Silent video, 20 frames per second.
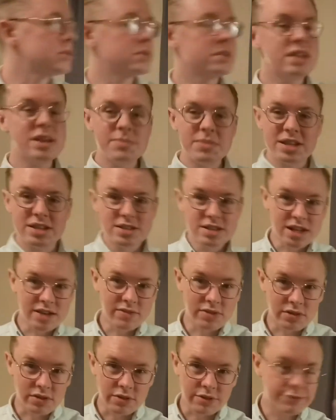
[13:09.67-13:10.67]
That means I've
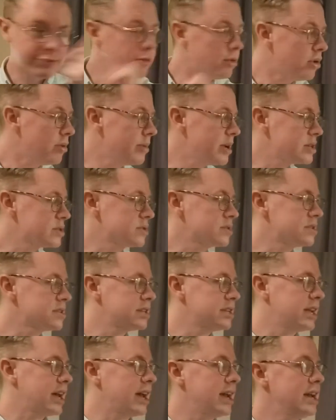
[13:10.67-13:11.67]
learned 4 measures
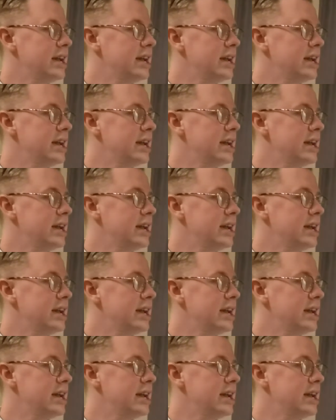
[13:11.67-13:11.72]
today.